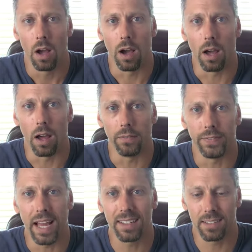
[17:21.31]
Uh,
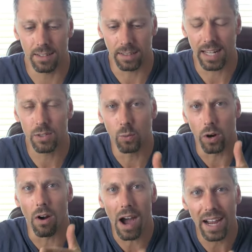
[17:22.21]
that's that's
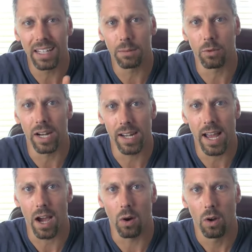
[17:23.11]
where I am right
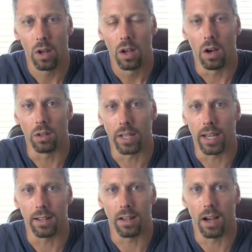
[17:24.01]
now
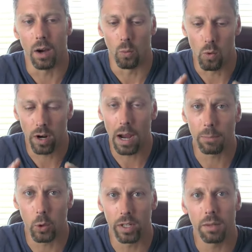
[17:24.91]
okay, uh, where
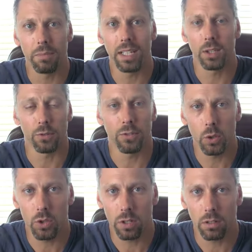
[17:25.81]
I'm going to be in the
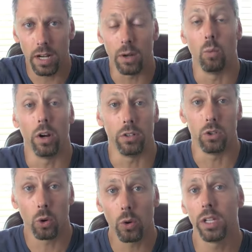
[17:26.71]
future and where
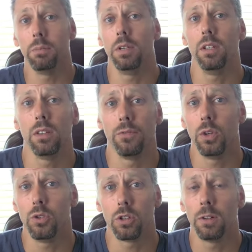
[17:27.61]
you're going to be in the
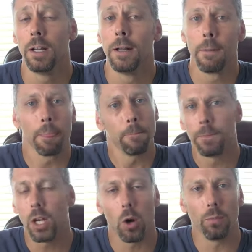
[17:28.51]
future,
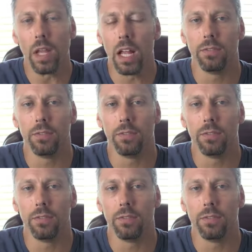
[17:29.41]
you know,